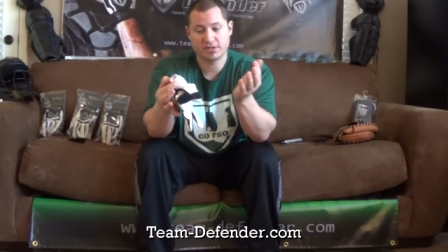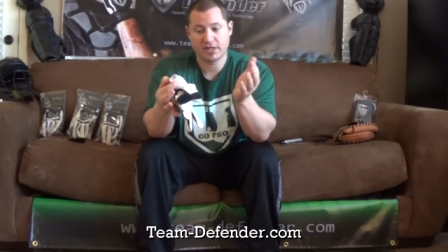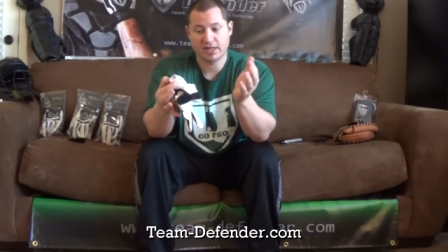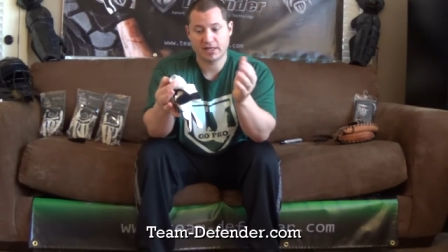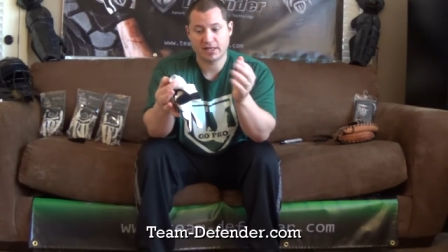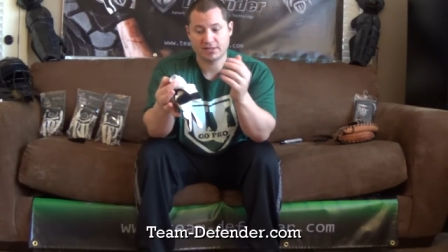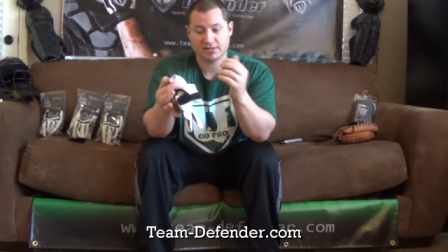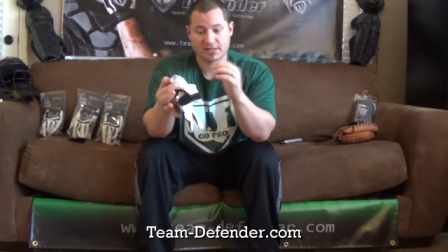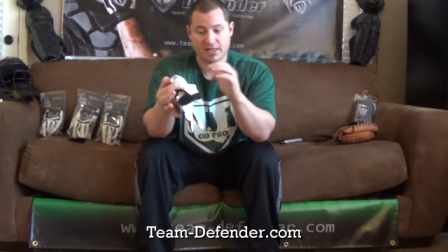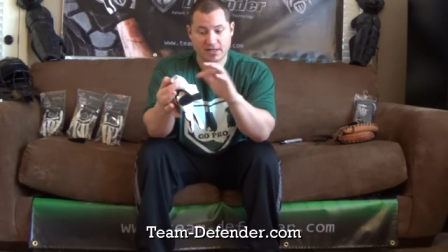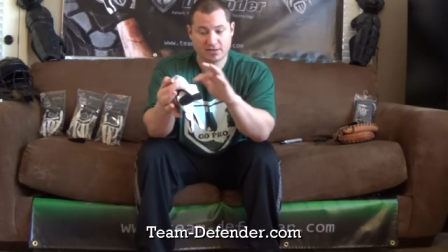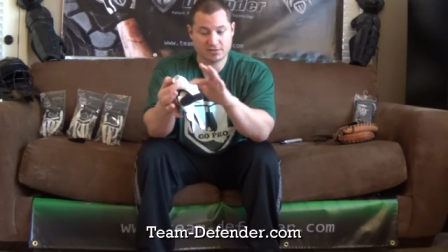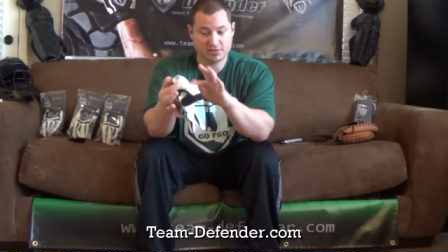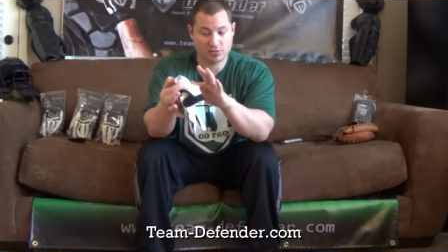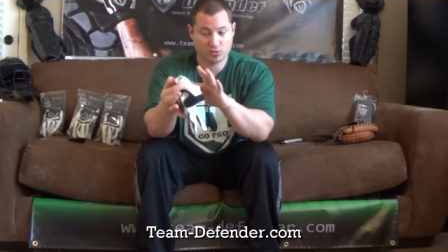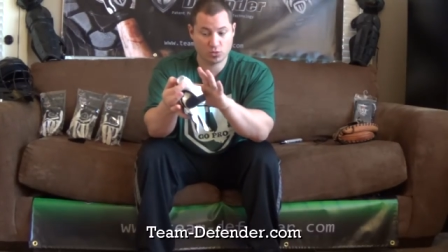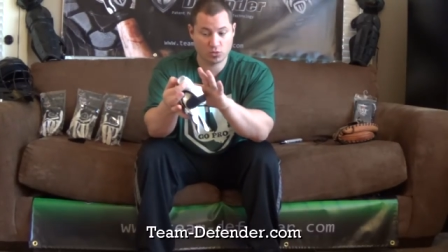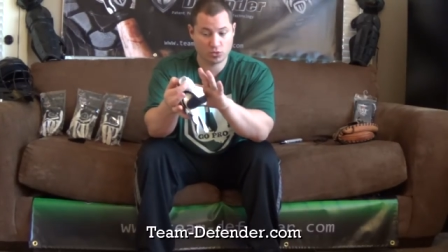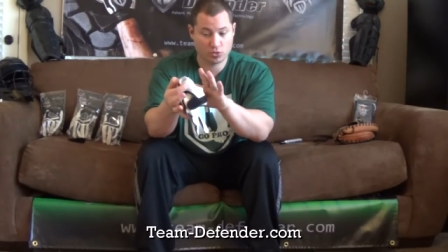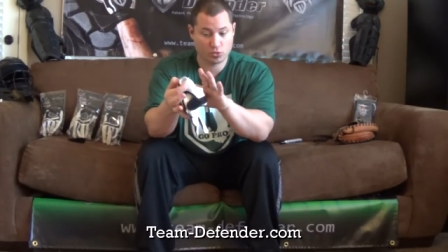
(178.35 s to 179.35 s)
and it's
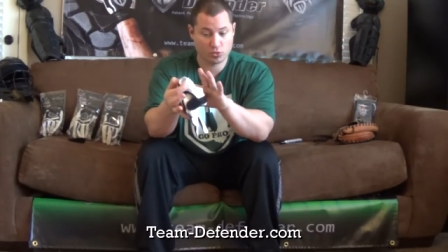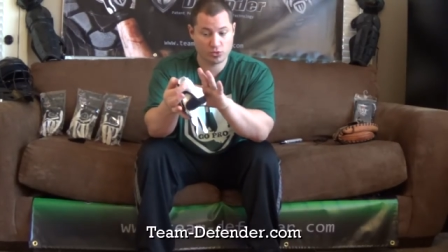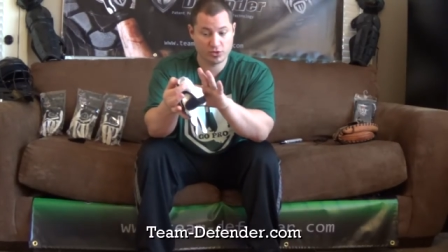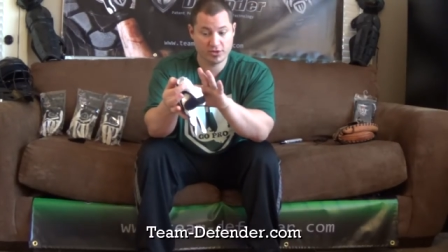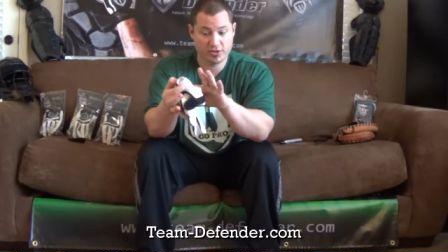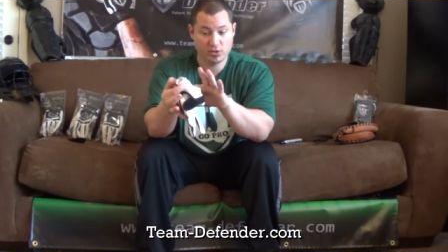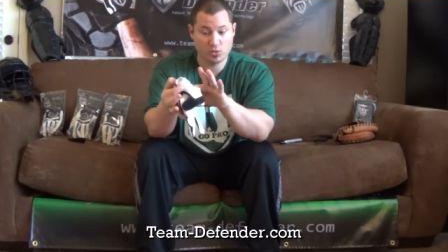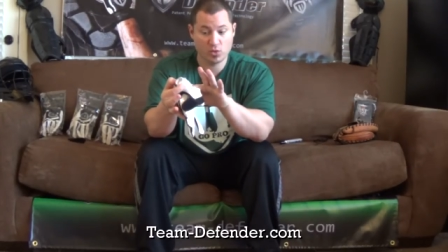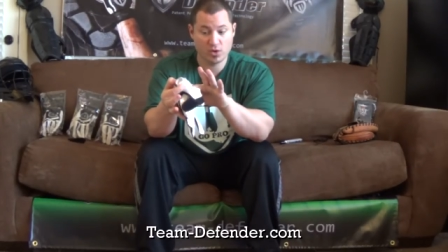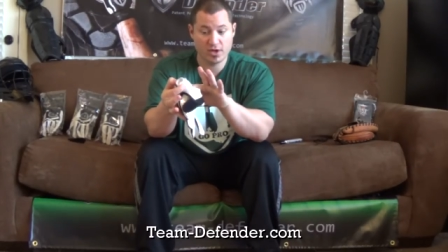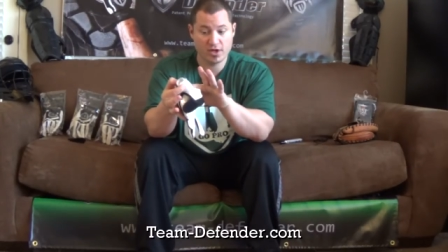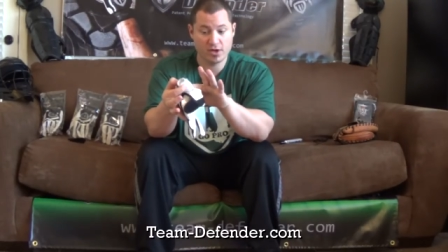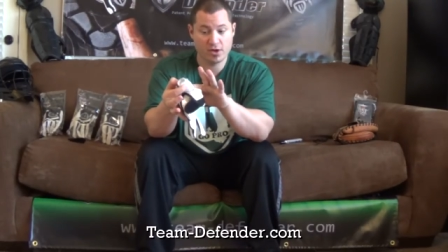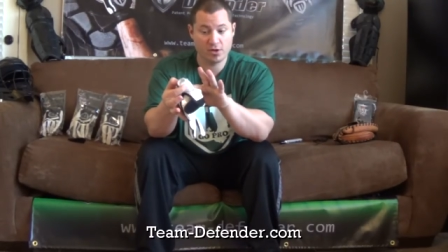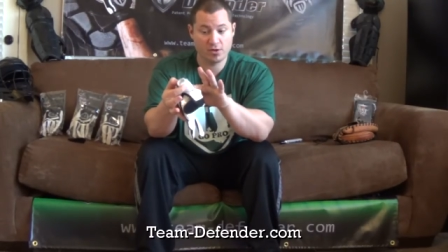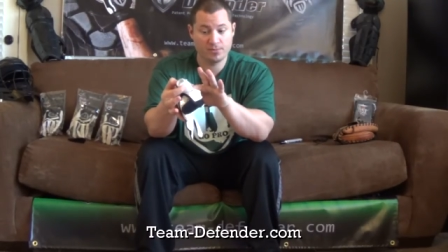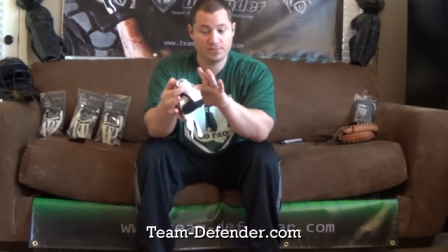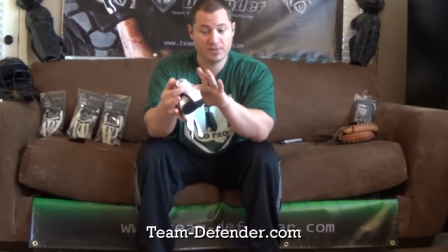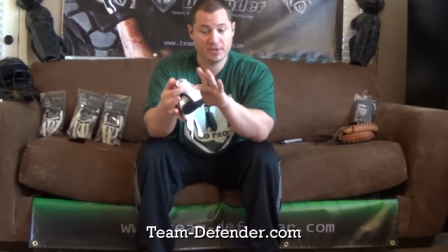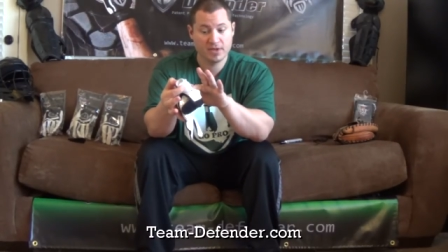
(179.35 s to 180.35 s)
actually wore really
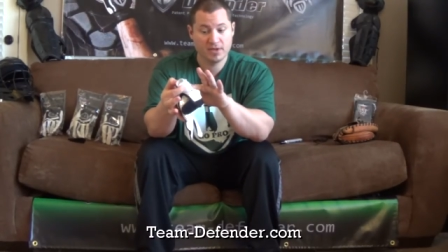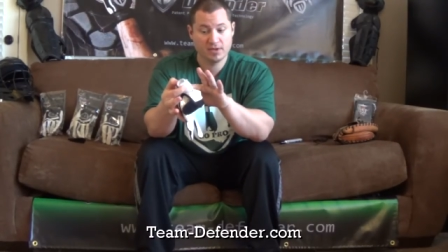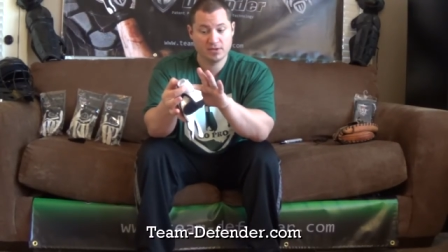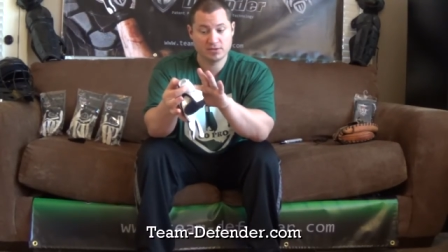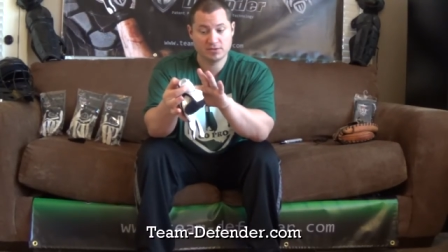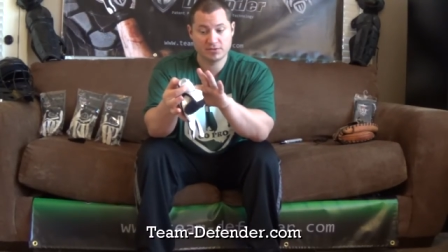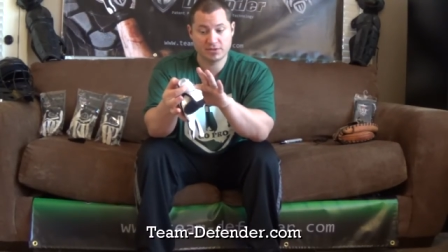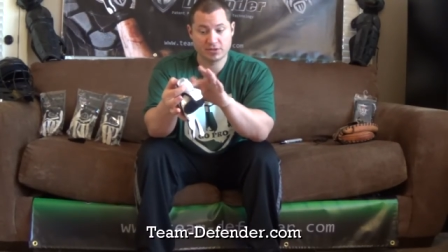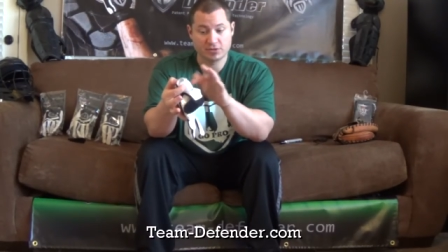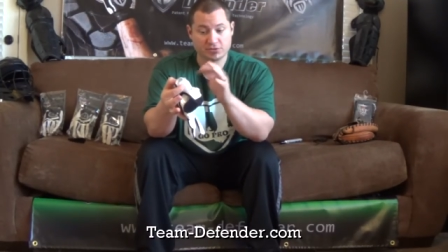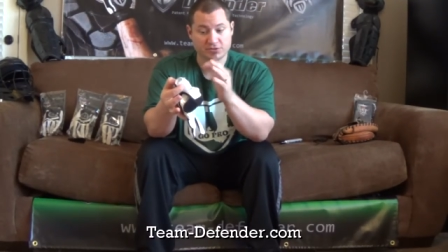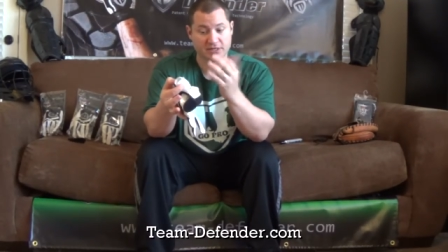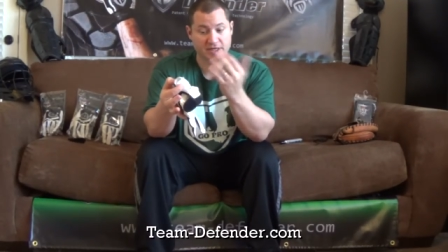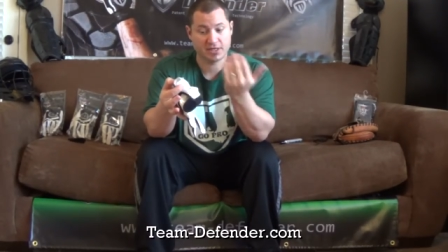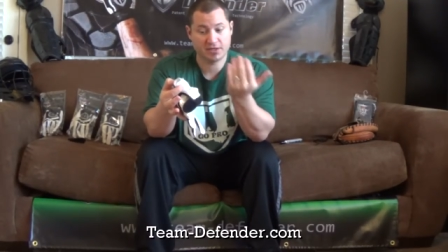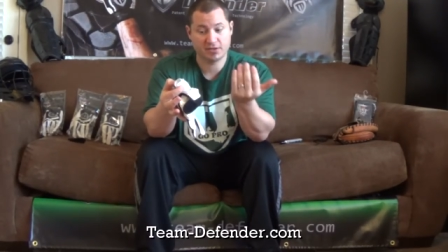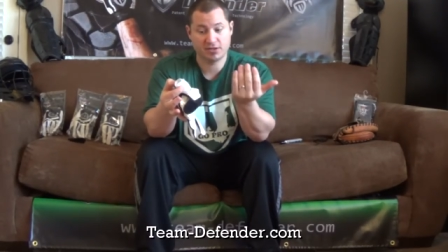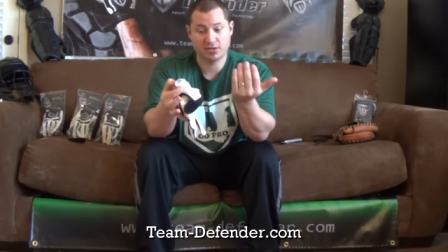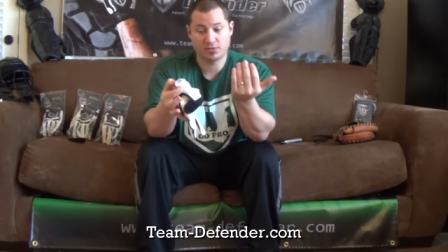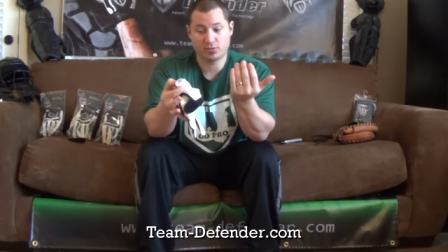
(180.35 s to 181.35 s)
well. Material's
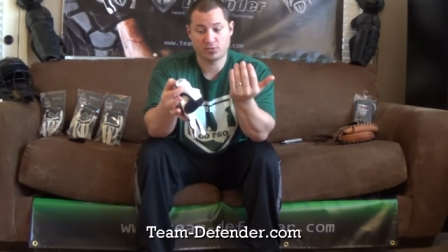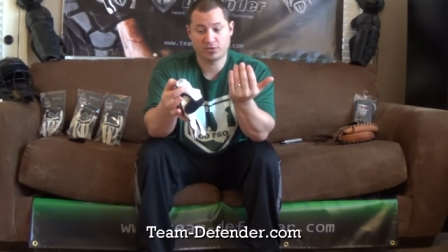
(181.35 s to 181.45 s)
held up